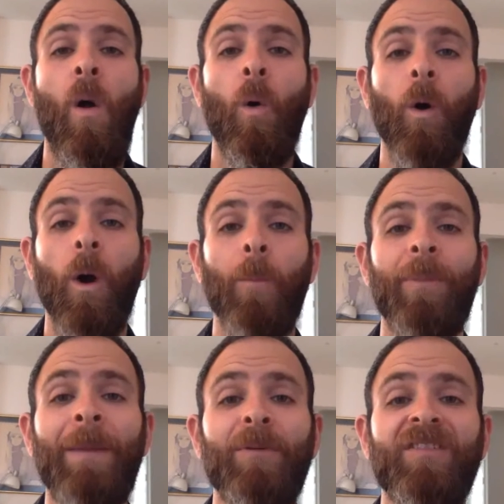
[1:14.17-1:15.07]
Or
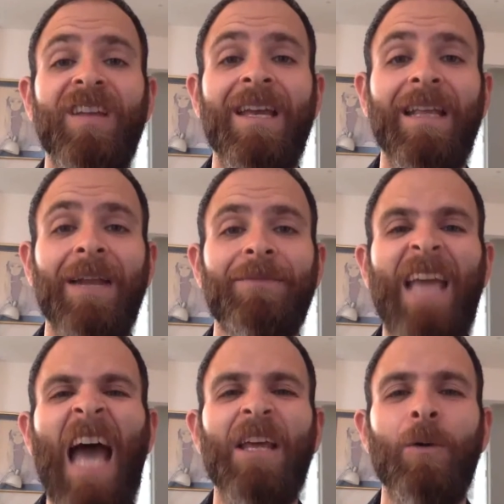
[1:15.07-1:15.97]
people saying I've
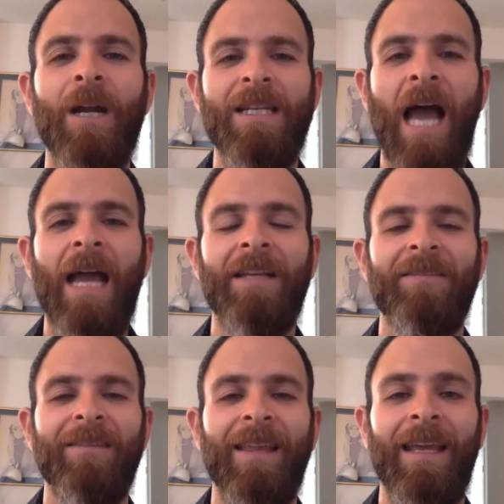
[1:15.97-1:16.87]
got to go on a diet,
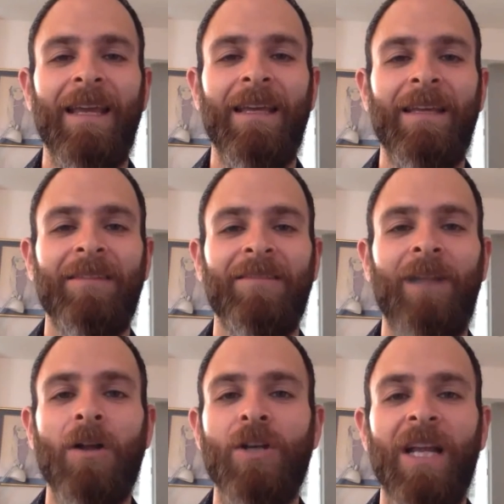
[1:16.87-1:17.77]
so they
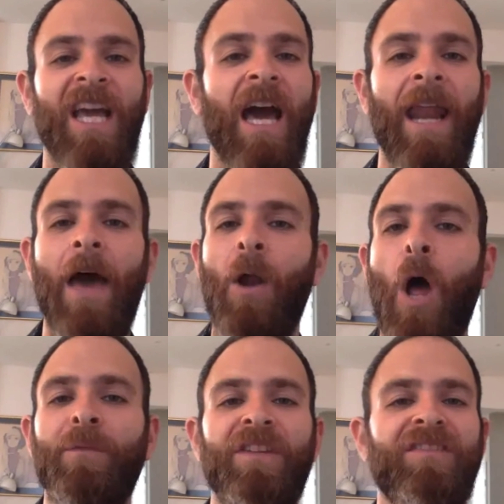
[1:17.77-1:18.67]
start trying to cut out
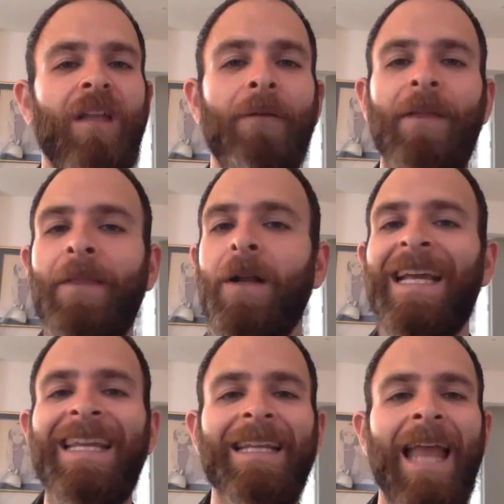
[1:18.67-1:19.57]
all the stuff that they're
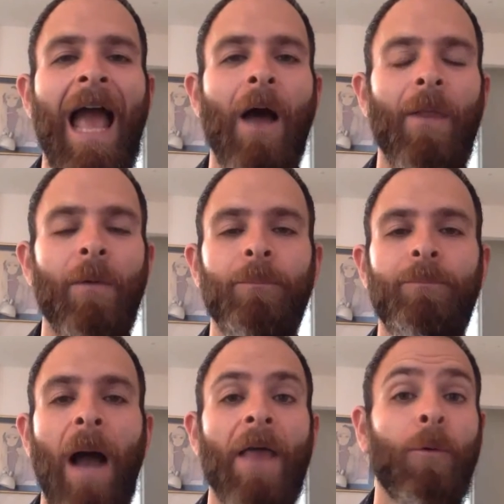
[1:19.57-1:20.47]
eating now. That
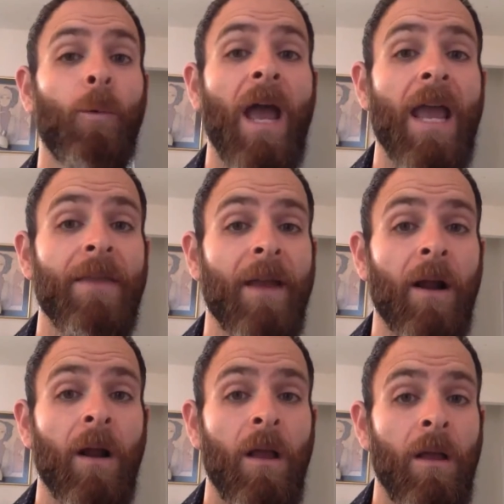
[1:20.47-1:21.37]
by the way
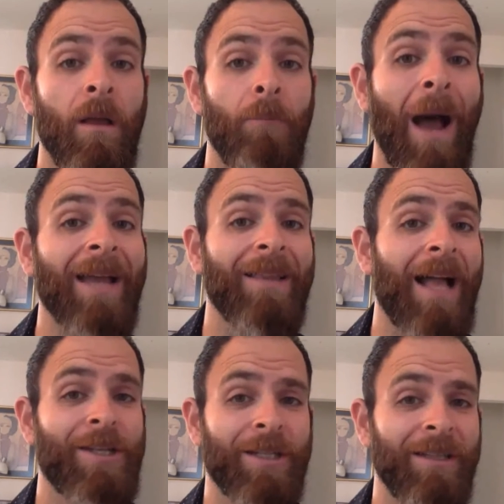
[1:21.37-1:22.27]
they're
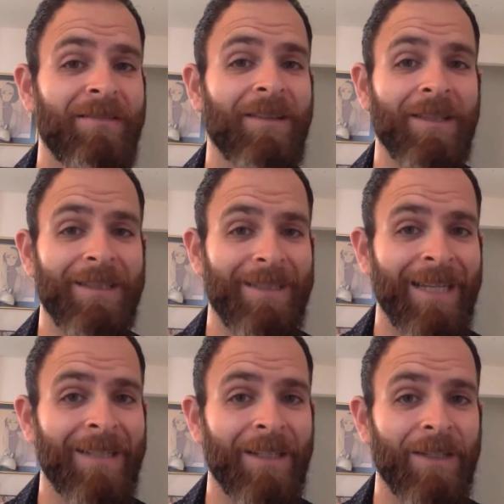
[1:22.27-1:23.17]
biologically still
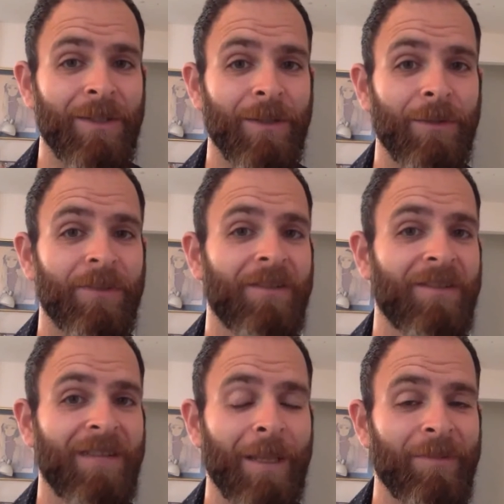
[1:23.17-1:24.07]
addicted to, so they're
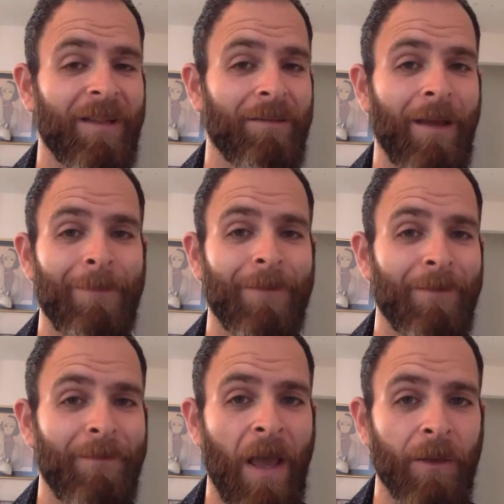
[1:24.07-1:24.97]
setting themselves up for
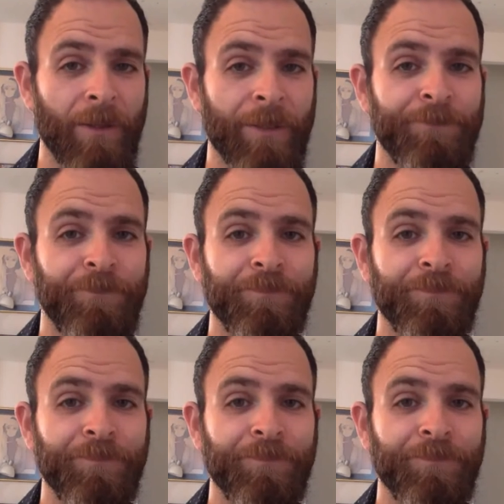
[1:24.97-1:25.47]
failure